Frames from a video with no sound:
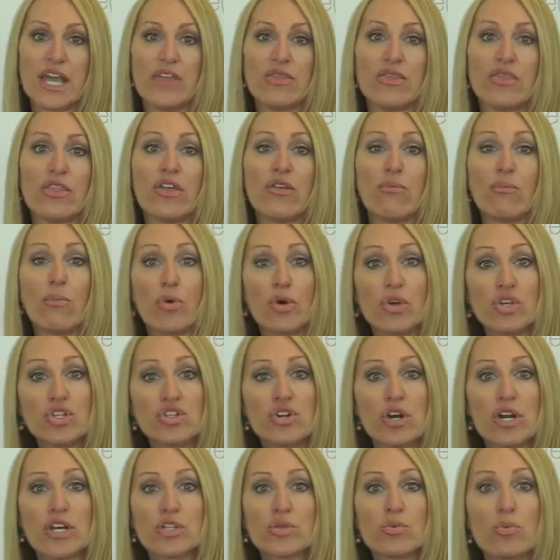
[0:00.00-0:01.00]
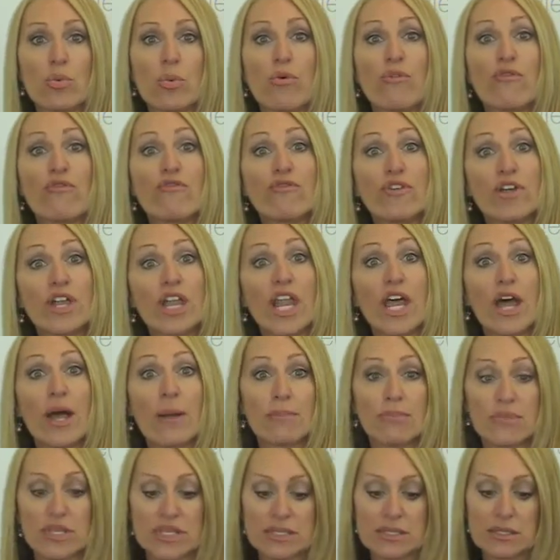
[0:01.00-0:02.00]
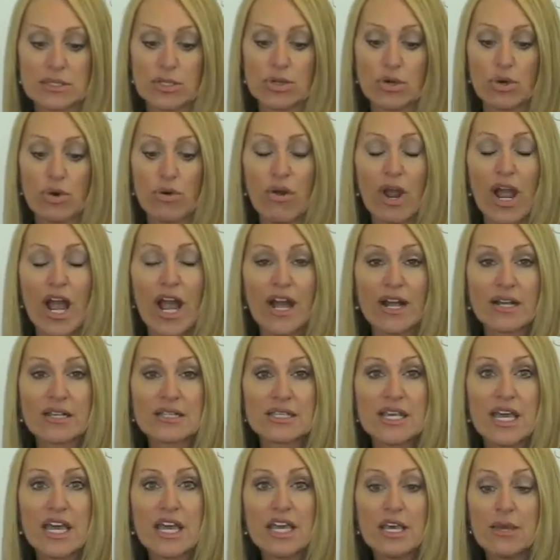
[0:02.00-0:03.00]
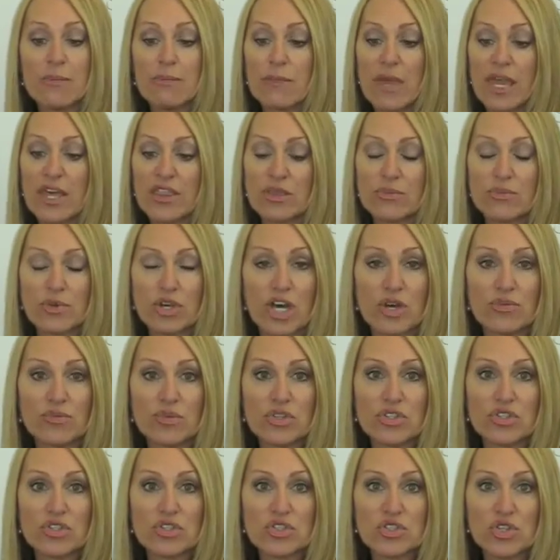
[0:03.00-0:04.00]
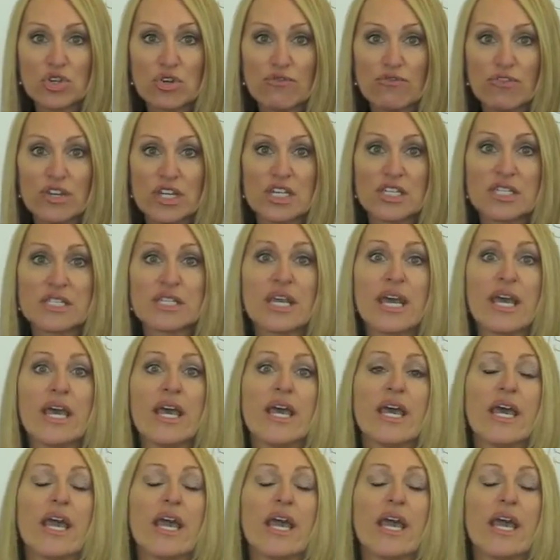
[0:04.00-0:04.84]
and the moisturizer will fill up these little cracks, make them come to the surface,